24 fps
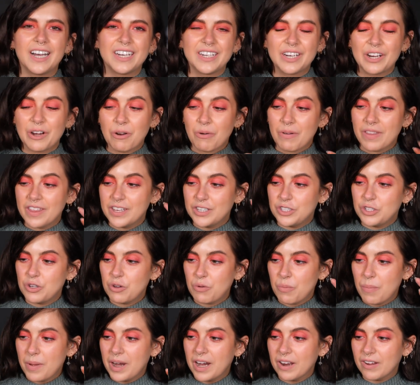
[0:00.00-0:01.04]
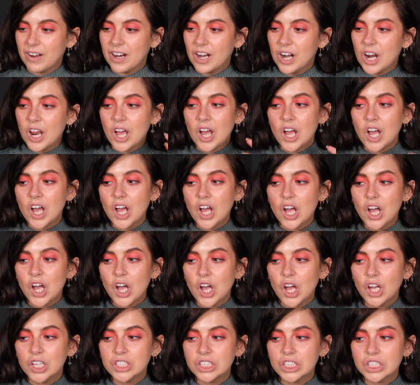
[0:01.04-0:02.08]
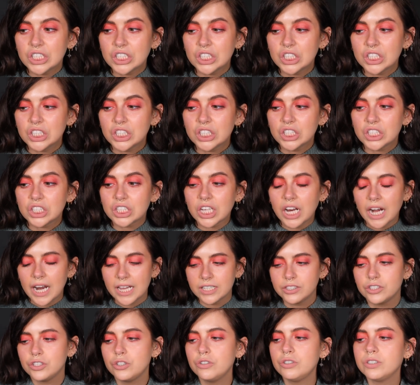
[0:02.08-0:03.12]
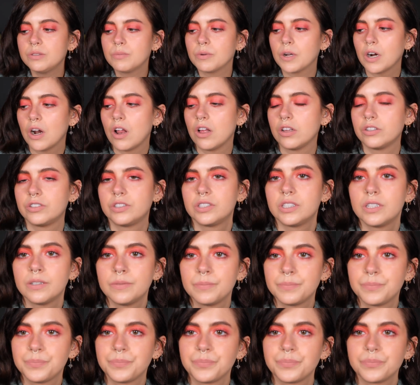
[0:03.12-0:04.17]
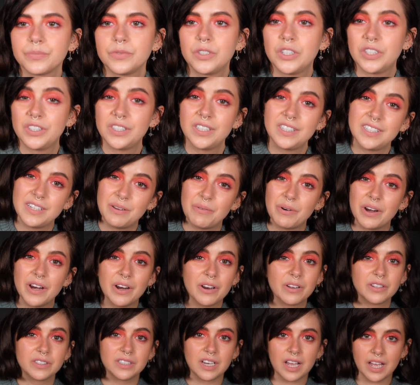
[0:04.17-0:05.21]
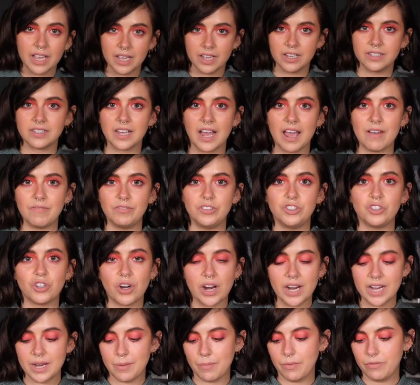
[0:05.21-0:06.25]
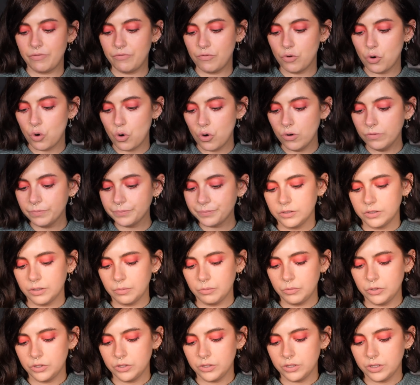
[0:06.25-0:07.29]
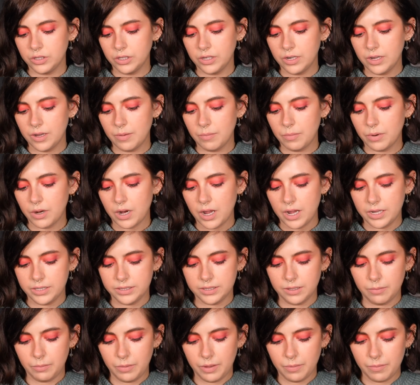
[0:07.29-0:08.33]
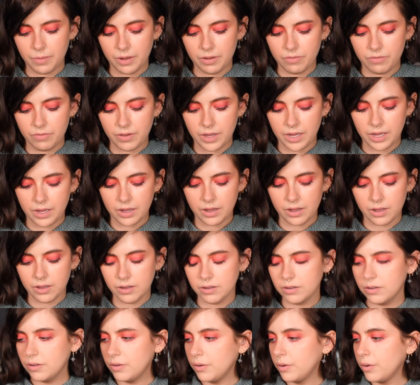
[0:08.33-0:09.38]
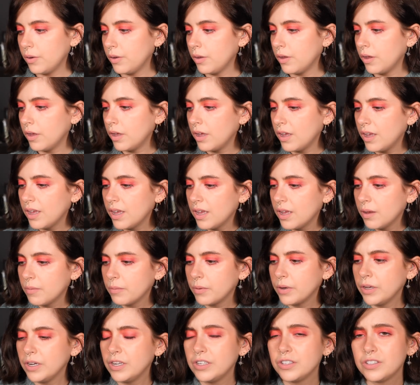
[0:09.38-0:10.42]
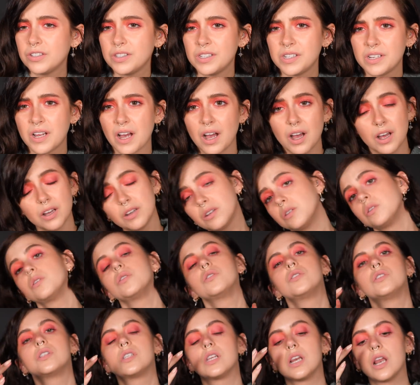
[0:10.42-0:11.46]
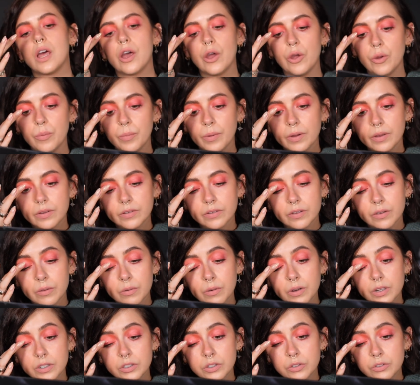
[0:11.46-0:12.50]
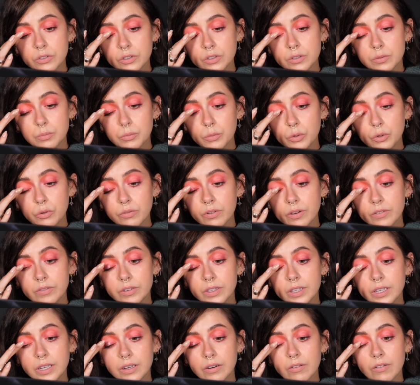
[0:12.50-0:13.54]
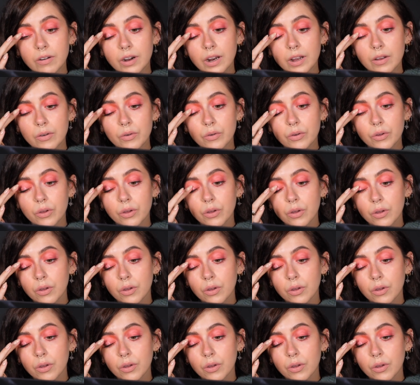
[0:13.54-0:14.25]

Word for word: I don't know whether to do a bit of gloss. Let's do some gloss just to see what it looks like because I haven't tried it before. So I'm just going to apply some with my finger. I'm going to start slow because otherwise you just move everything around.